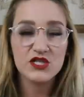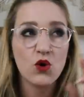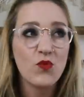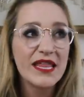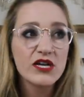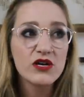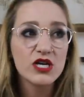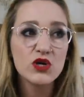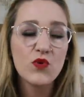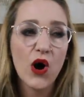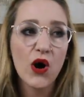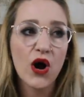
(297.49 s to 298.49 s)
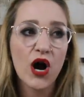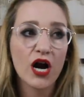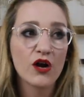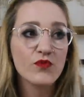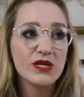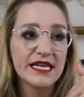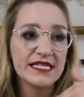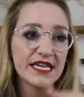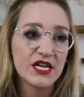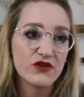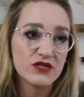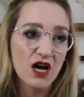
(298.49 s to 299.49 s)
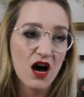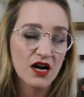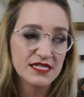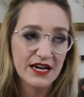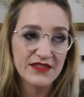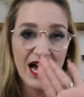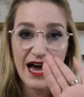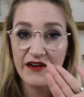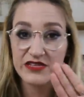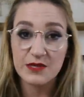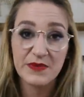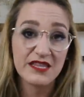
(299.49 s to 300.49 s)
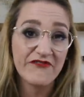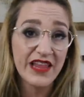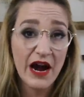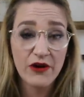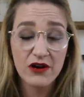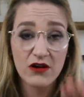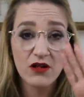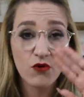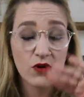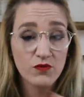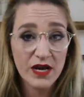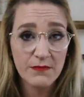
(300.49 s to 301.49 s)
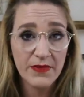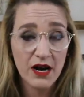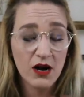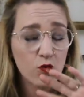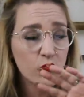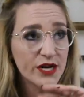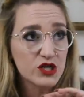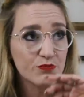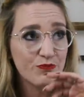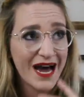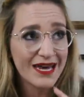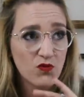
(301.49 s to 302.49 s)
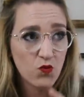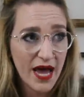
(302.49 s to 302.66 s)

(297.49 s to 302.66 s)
So whether you are releasing your dog down the aisle to be the flower girl or ring bearer, which by the